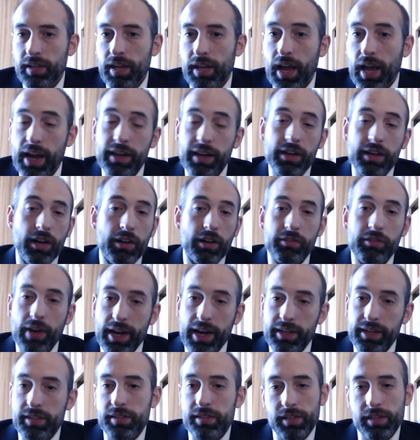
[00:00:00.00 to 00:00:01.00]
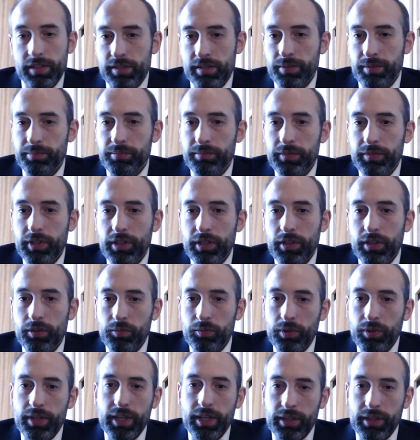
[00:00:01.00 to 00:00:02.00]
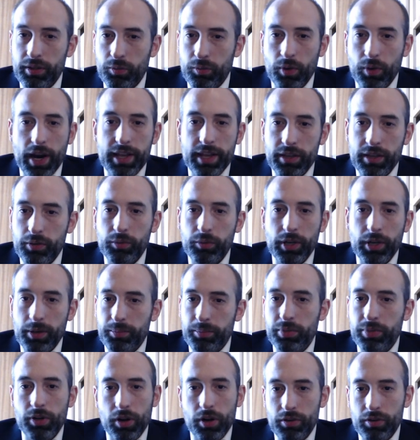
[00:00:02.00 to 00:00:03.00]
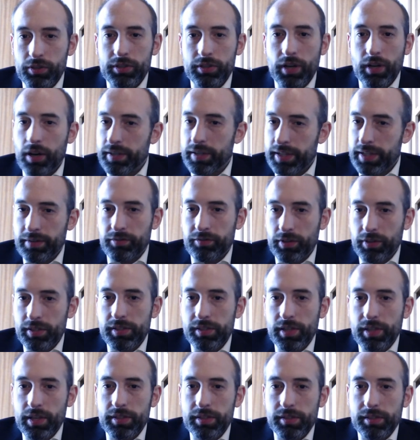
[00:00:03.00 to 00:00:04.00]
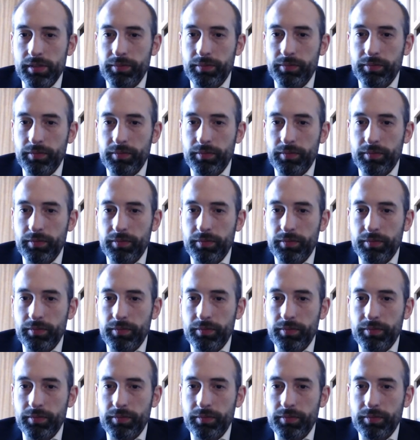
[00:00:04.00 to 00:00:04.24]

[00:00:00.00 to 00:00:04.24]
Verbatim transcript: and an irenicism within the way that we approach our differences.